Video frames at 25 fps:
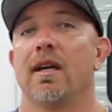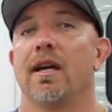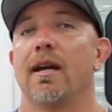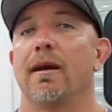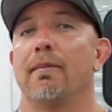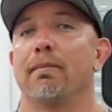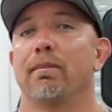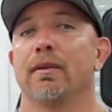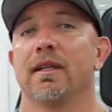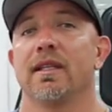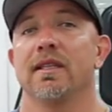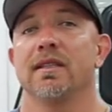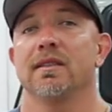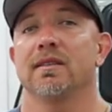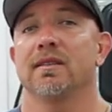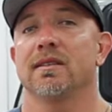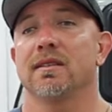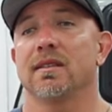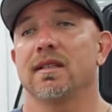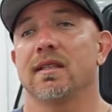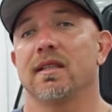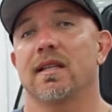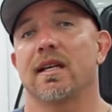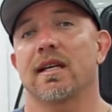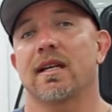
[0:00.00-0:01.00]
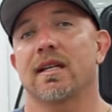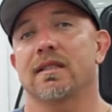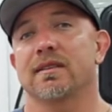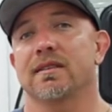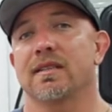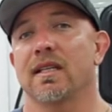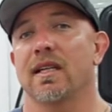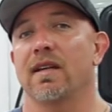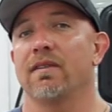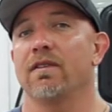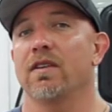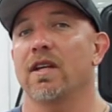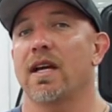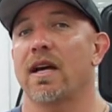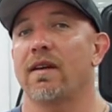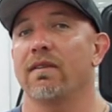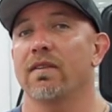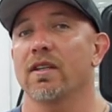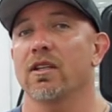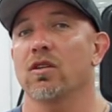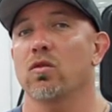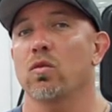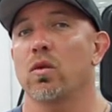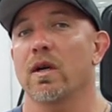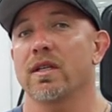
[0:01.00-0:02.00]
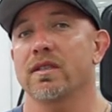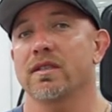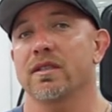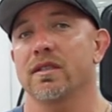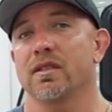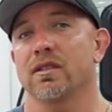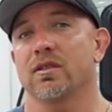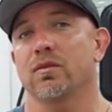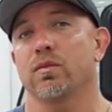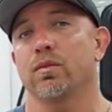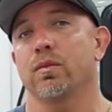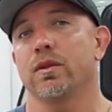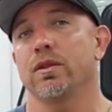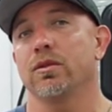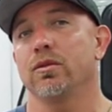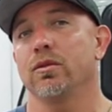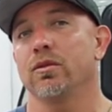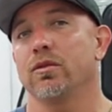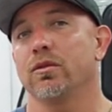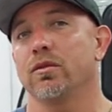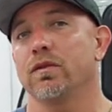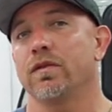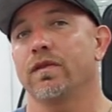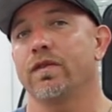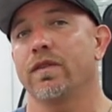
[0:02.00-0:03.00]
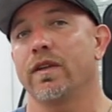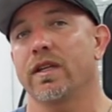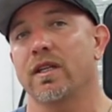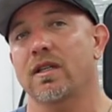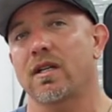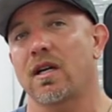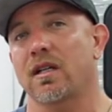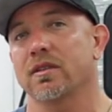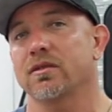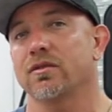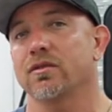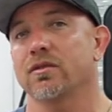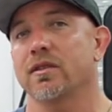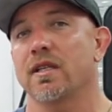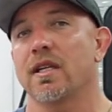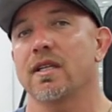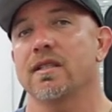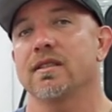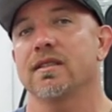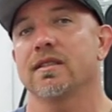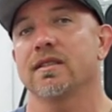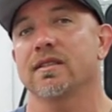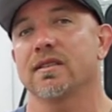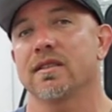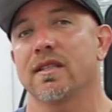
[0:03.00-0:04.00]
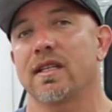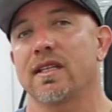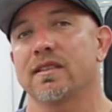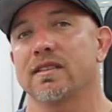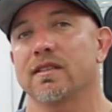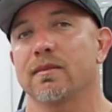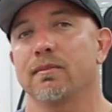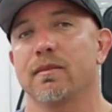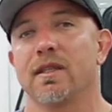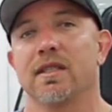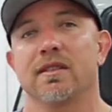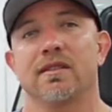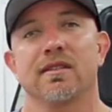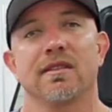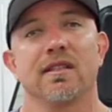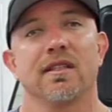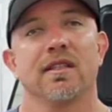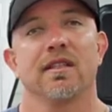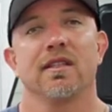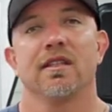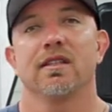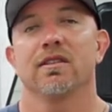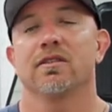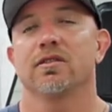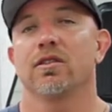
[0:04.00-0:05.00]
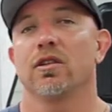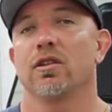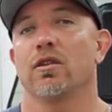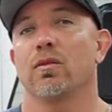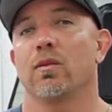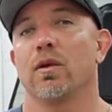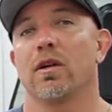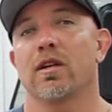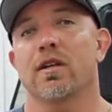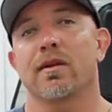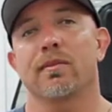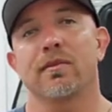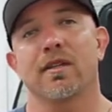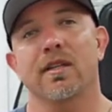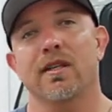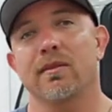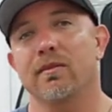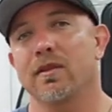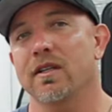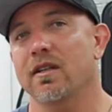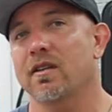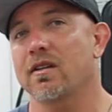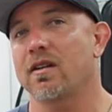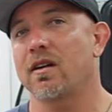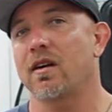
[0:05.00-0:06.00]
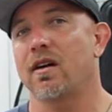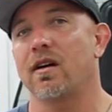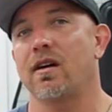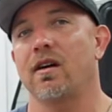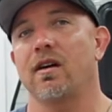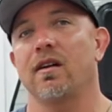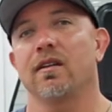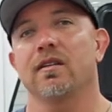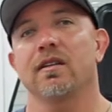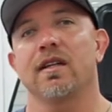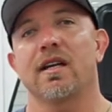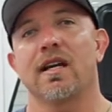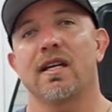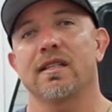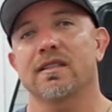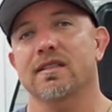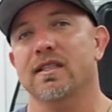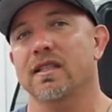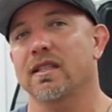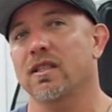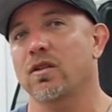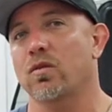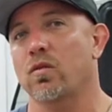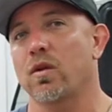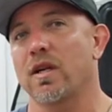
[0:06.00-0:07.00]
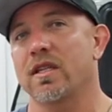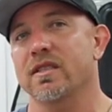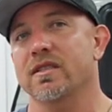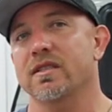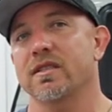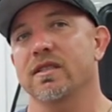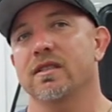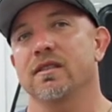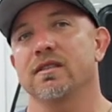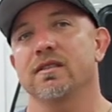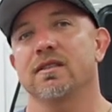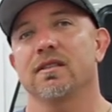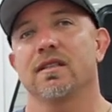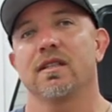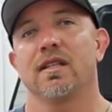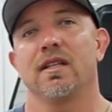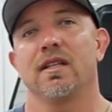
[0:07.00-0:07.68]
And please, like I said, if you have any questions, we do free consultations and estimates. So you're welcome to give me a call, ask any questions.